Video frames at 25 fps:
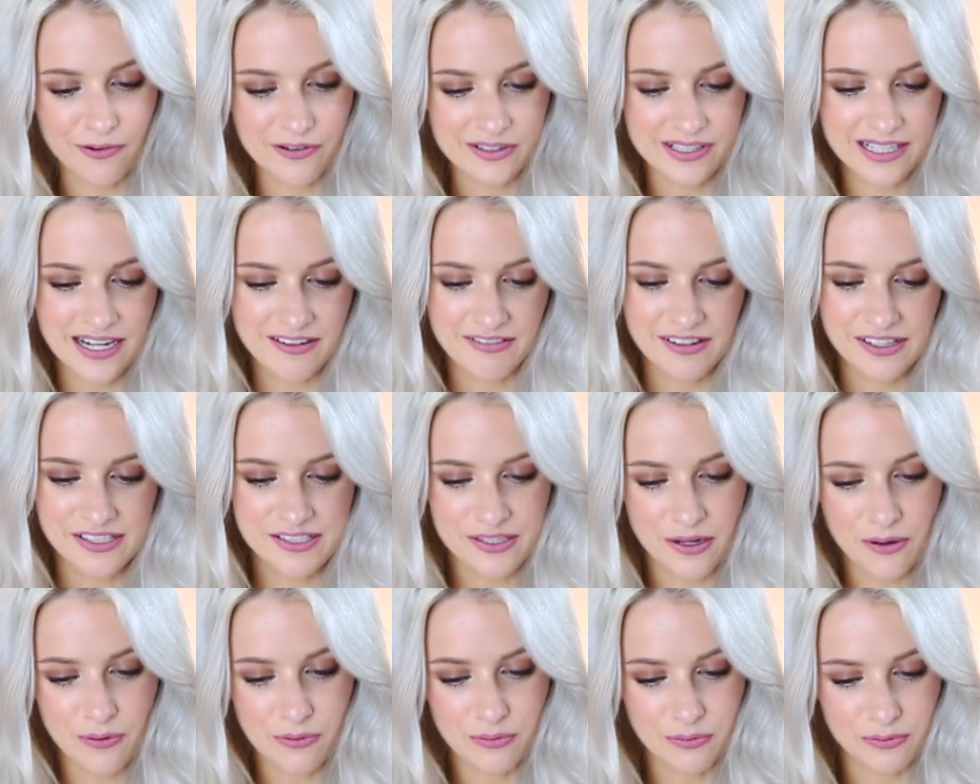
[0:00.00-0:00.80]
ordinary
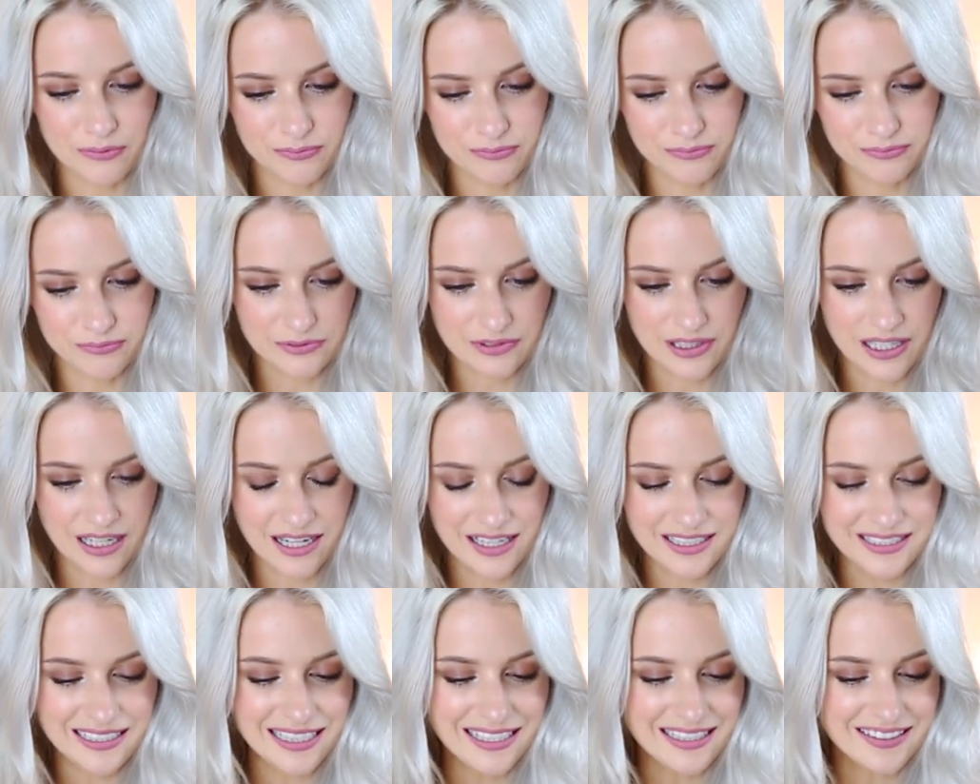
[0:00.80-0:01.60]
sole
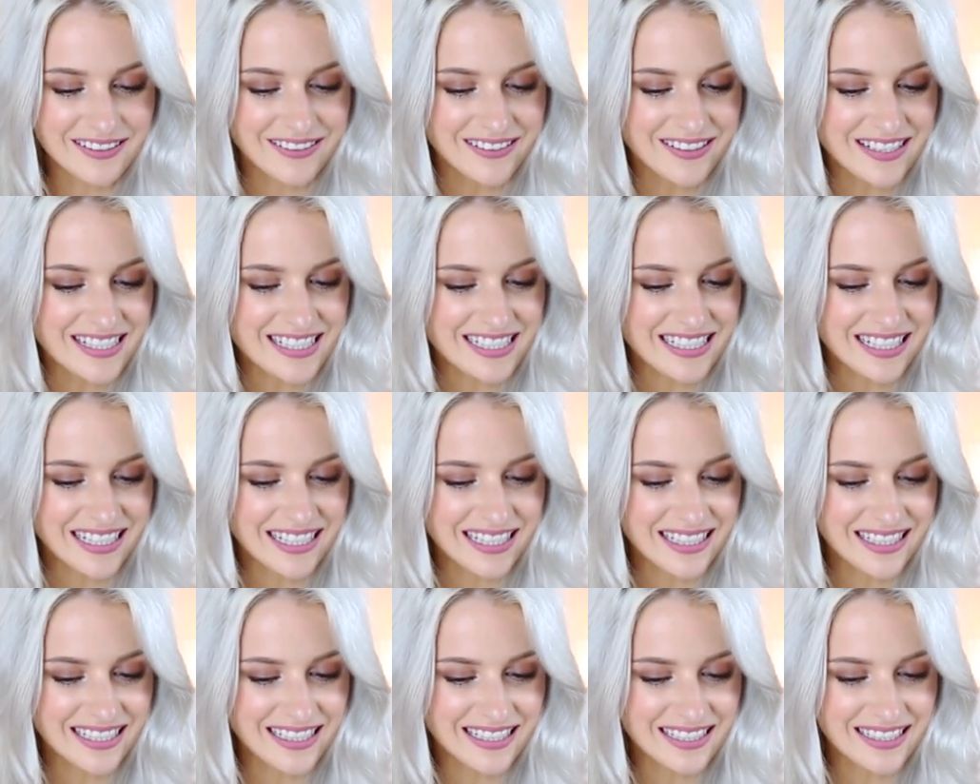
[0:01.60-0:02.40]
aren't they
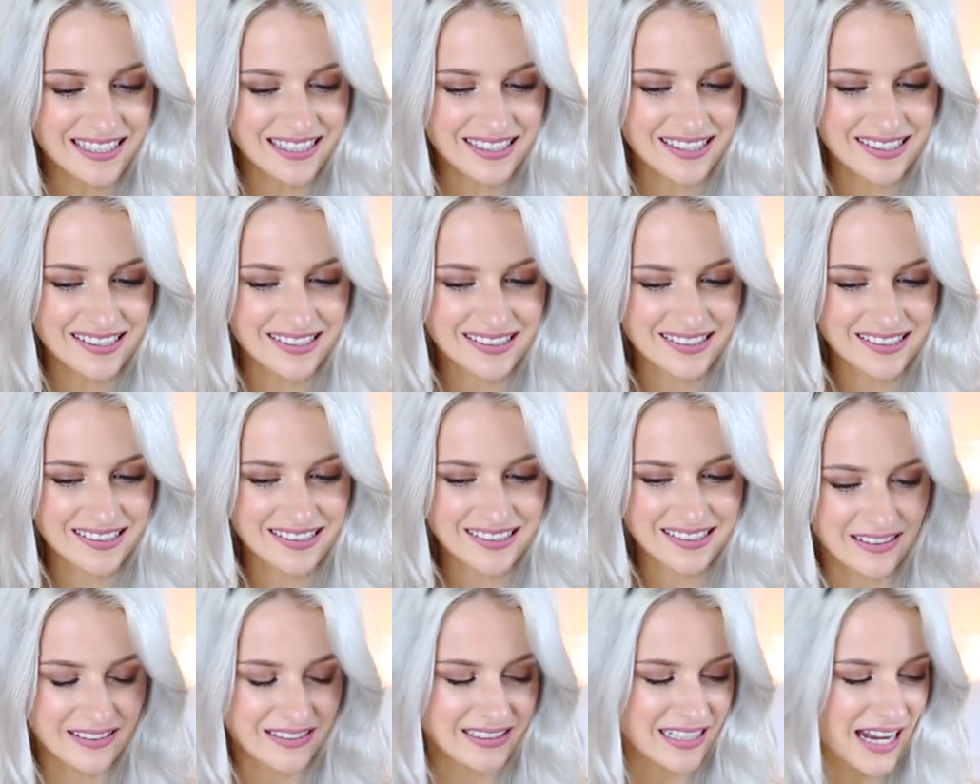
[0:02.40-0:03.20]
gorgeous
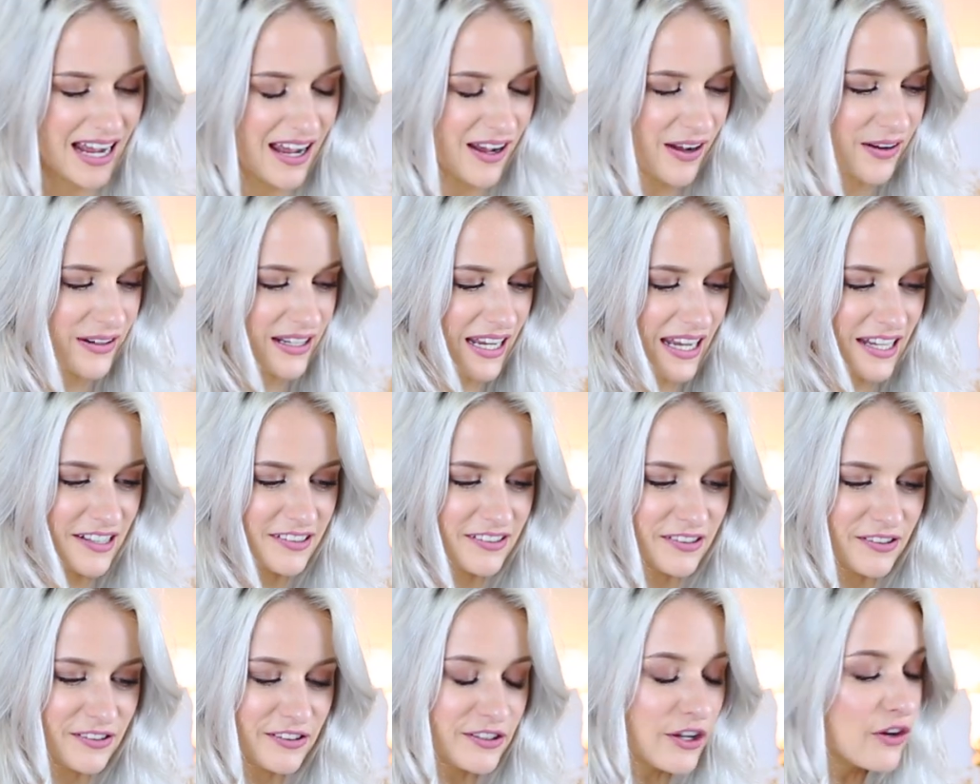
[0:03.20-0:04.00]
Okay,
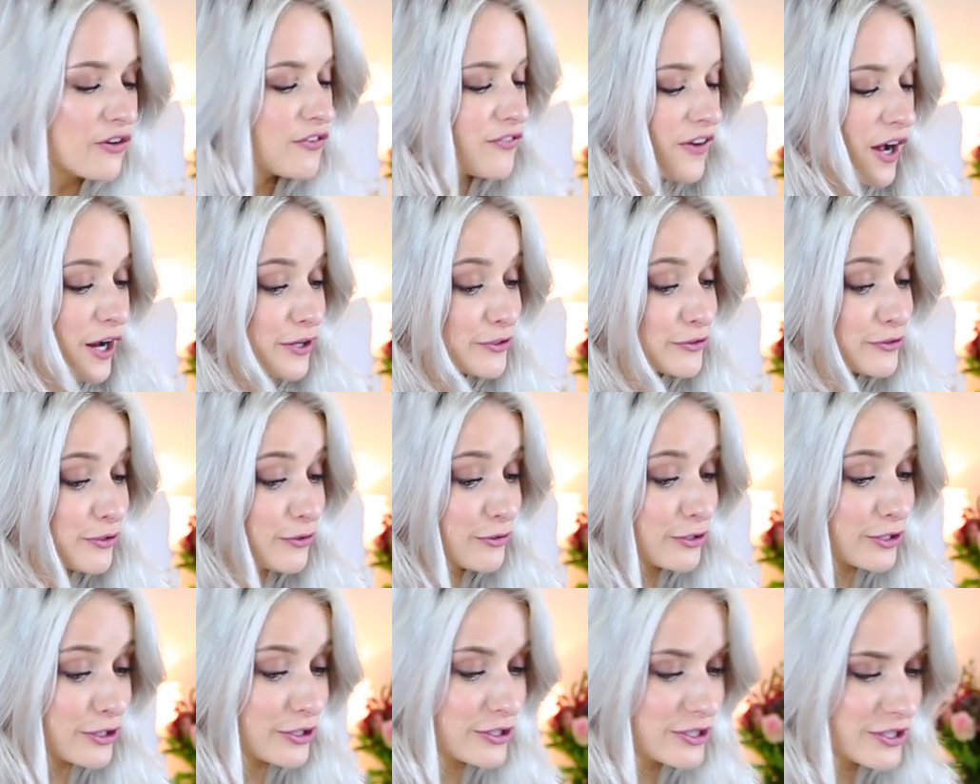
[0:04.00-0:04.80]
so, so far
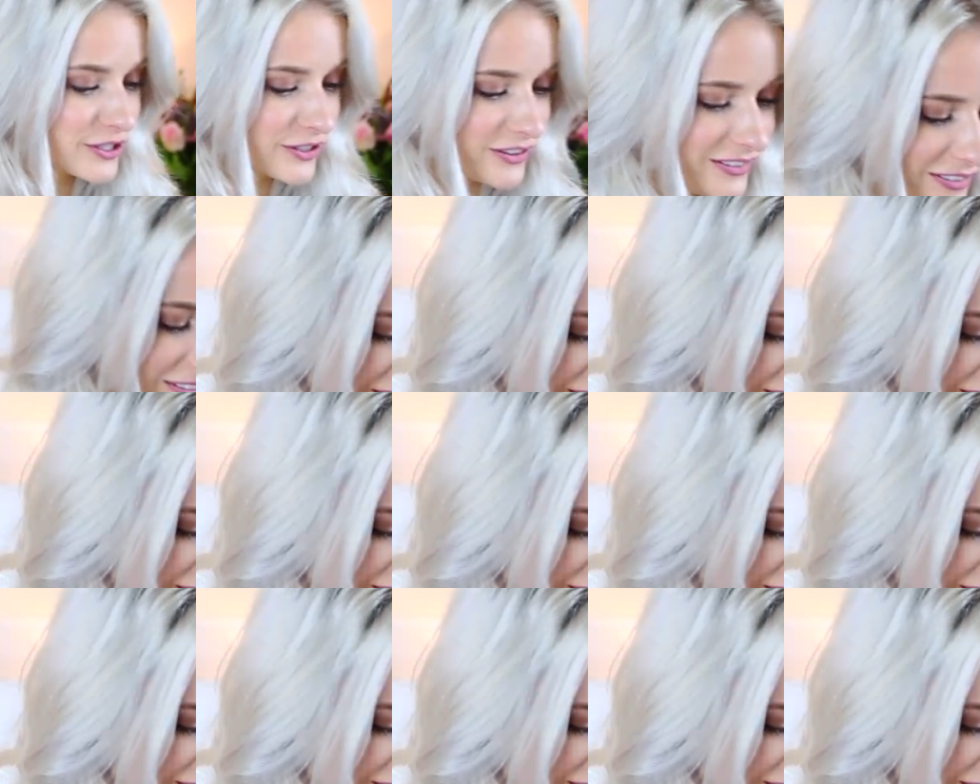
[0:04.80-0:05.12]
so good.